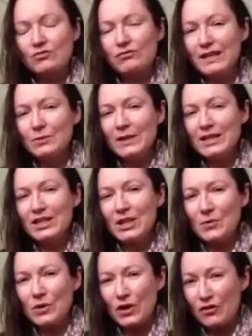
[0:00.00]
retweets
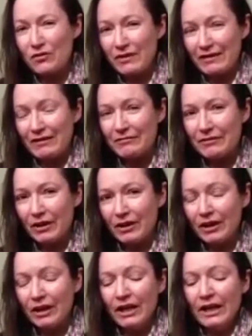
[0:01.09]
don't go very far.